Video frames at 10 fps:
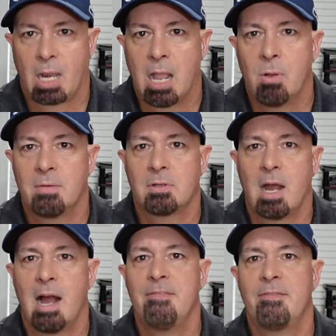
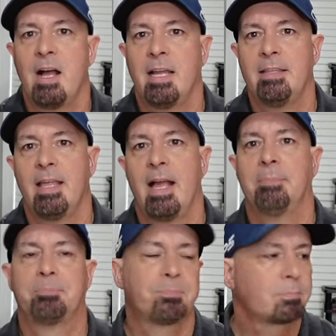However, I find
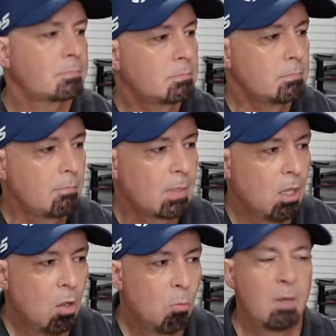that
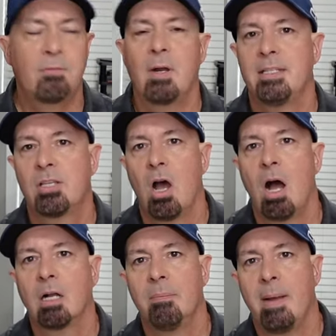whenever I
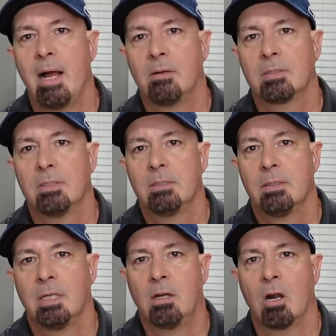talk about
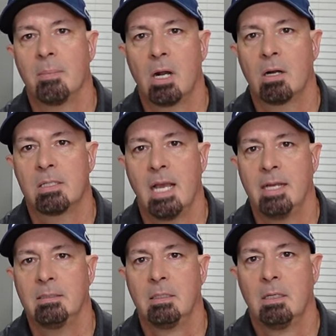the Garmin
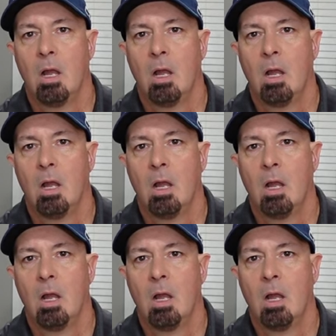R10,